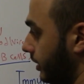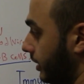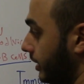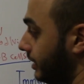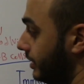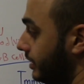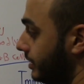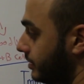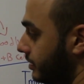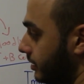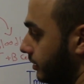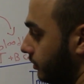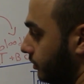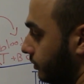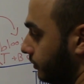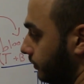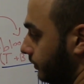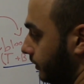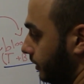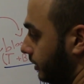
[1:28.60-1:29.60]
releasing
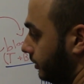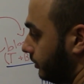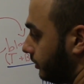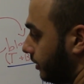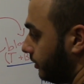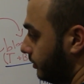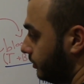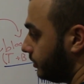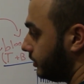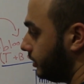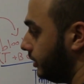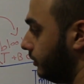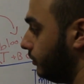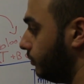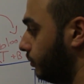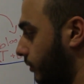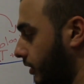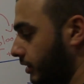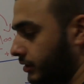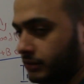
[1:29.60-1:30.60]
of
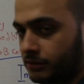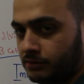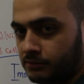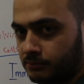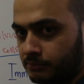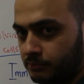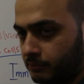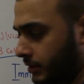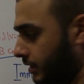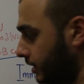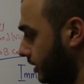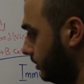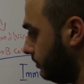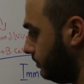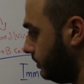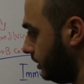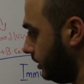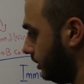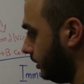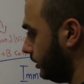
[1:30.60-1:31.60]
interleukin 1 mainly
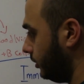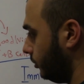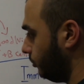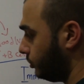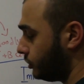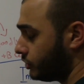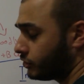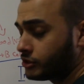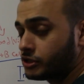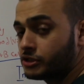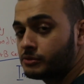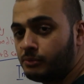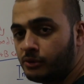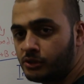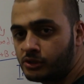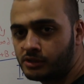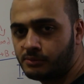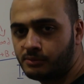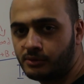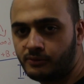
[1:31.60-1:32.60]
B which is
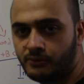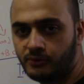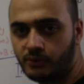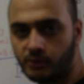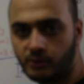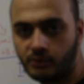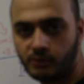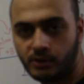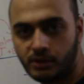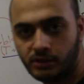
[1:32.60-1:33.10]
responsible for